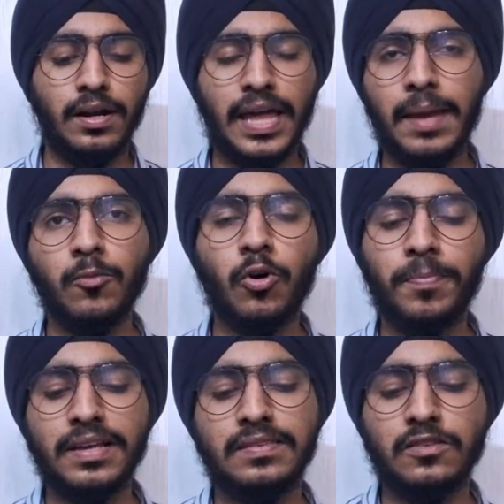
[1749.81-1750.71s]
Time
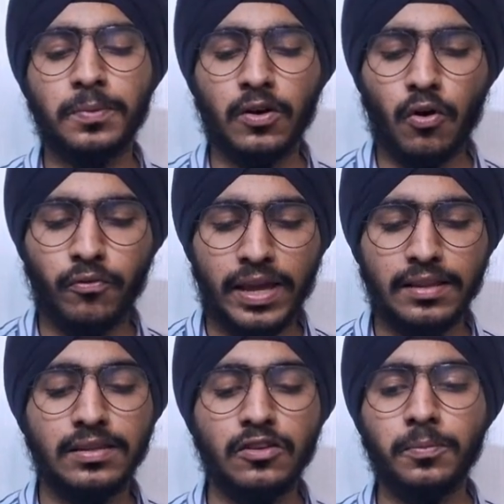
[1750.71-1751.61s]
complexity is big of
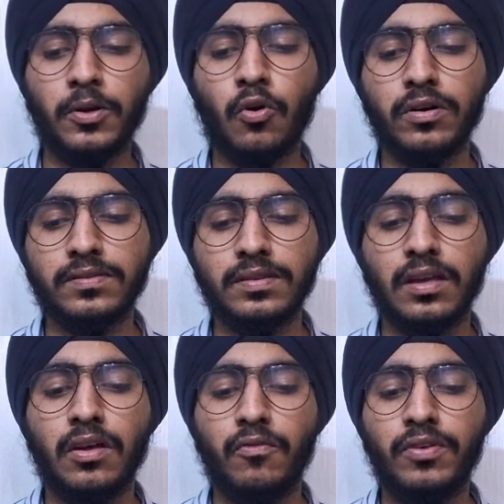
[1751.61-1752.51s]
n. This is because
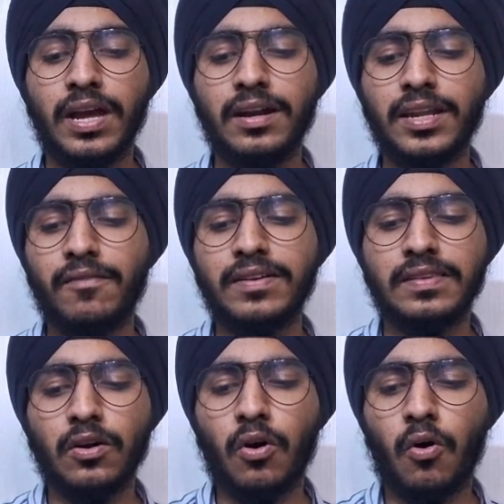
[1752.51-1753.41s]
we are
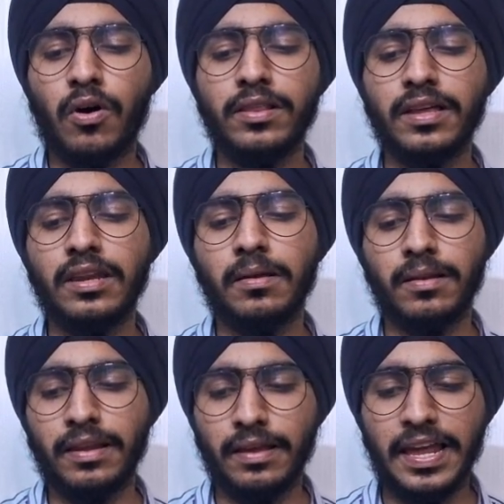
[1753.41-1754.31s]
traversing all
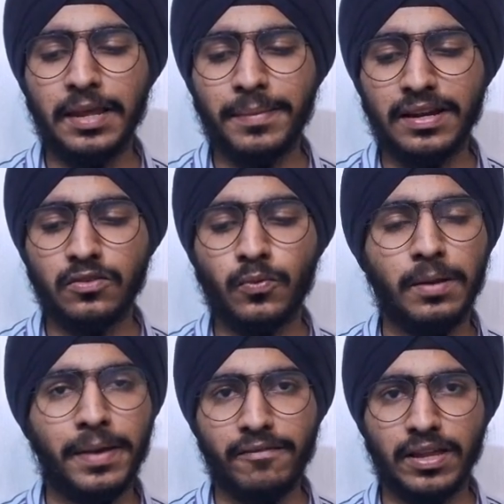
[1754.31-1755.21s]
the elements
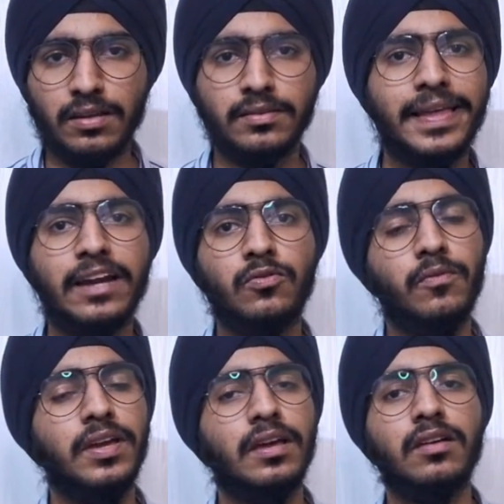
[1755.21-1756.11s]
one by one. That's
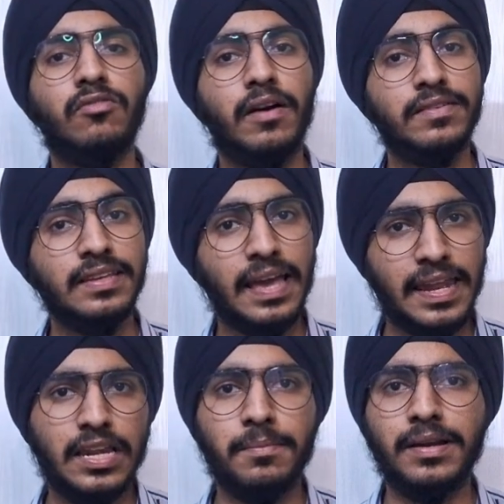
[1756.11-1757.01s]
why we are traversing
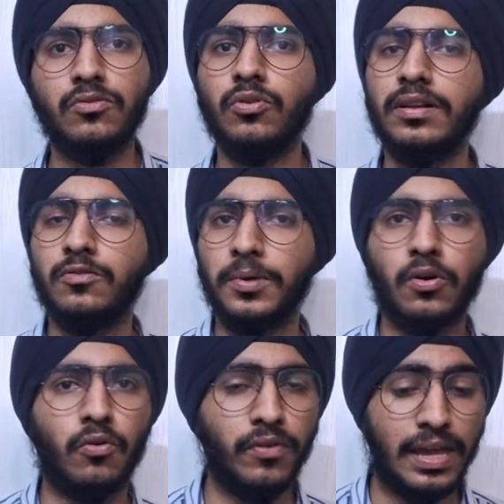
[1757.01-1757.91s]
n elements, so it's
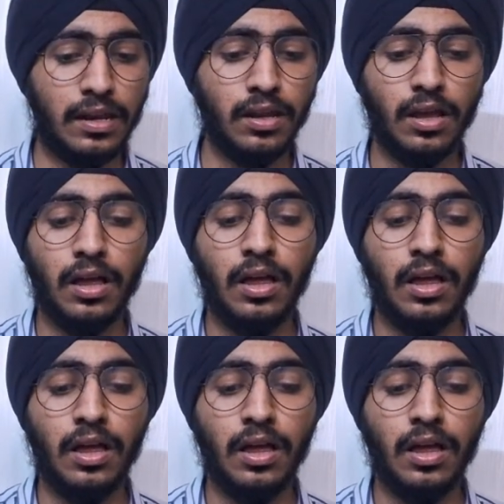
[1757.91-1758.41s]
big of n.